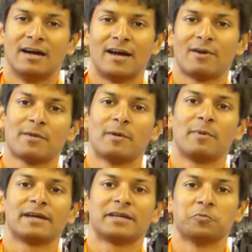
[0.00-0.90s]
ride my
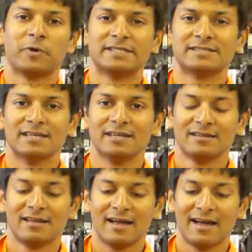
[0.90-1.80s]
bike in
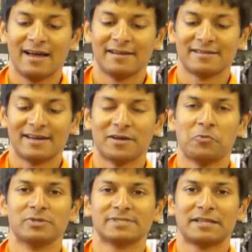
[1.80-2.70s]
winter and I
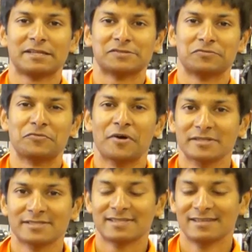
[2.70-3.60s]
don't want anything to
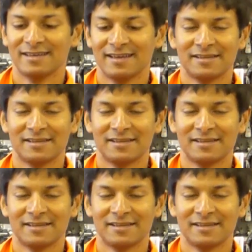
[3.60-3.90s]
rust.